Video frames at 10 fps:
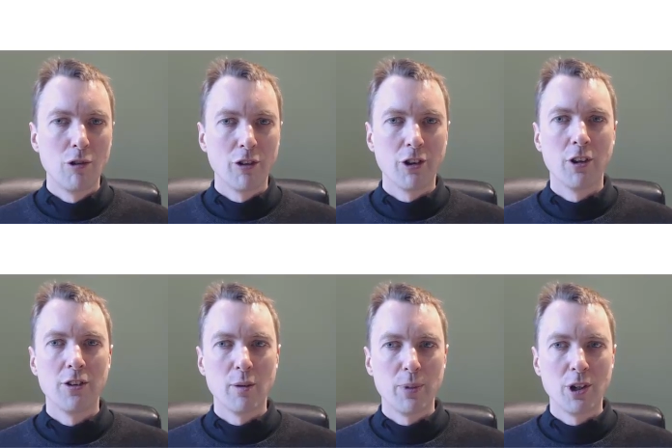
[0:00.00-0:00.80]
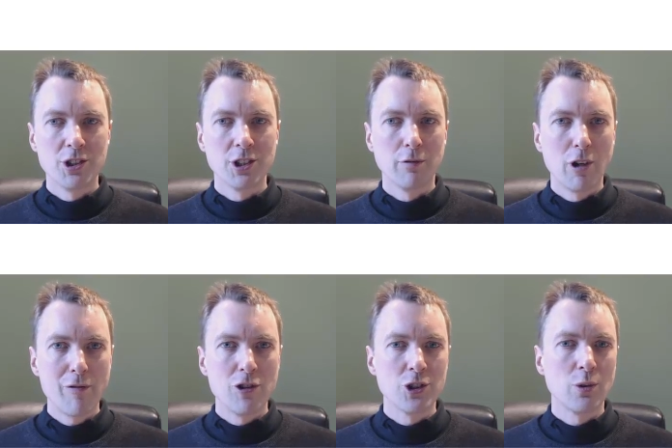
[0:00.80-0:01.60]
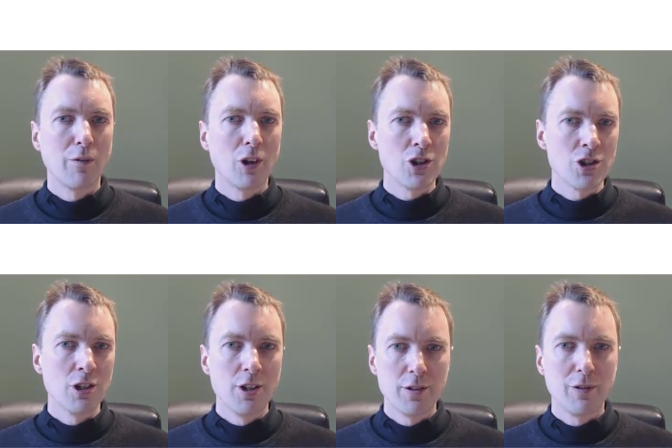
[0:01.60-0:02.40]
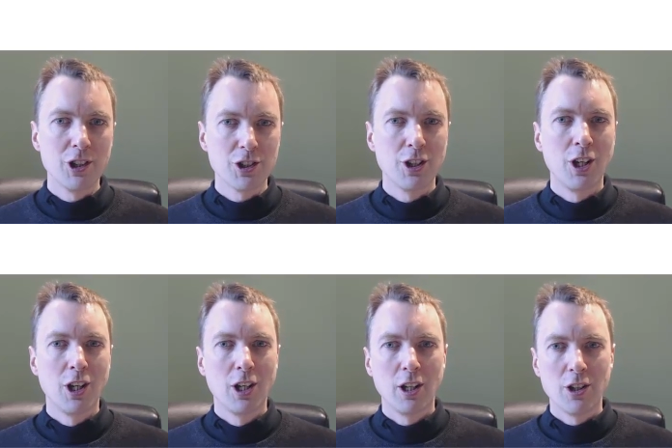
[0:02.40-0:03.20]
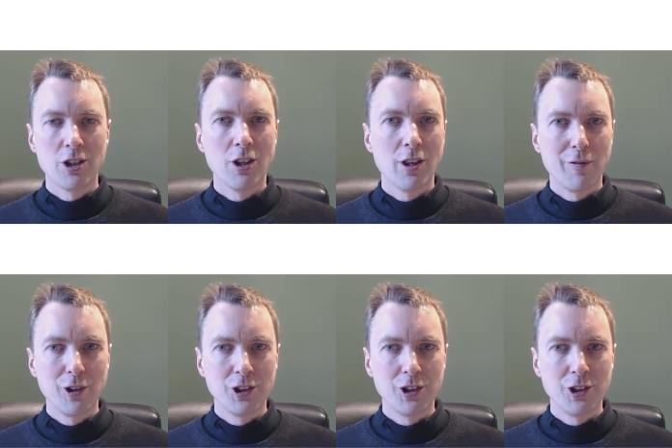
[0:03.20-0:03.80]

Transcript: Rather than passing a reference to a functional interface into the